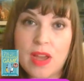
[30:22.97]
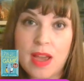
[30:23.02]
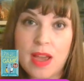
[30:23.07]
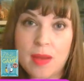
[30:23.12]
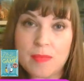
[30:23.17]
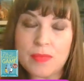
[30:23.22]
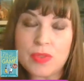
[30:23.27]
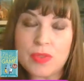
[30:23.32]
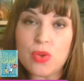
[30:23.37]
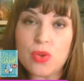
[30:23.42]

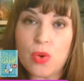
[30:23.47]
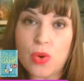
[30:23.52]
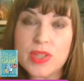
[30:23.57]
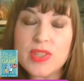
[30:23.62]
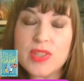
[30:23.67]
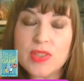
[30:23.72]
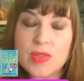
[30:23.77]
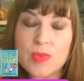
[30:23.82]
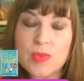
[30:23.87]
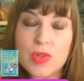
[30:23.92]

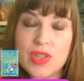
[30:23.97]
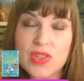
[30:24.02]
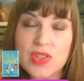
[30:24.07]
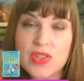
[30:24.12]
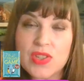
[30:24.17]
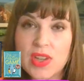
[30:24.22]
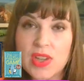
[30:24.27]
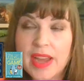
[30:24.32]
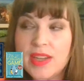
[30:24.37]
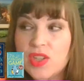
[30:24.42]
tortoises would
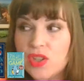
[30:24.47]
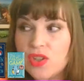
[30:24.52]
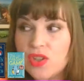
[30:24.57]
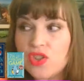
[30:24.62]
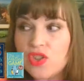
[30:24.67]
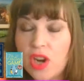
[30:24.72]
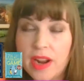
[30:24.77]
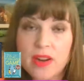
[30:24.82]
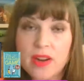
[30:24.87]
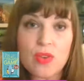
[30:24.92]
decide to try
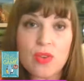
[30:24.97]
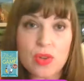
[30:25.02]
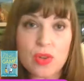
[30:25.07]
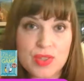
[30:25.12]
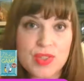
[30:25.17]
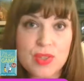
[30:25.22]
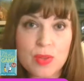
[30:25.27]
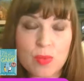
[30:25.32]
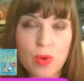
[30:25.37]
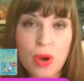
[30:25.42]
to cross
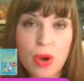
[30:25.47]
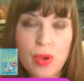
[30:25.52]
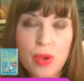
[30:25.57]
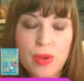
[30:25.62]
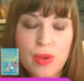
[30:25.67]
the road.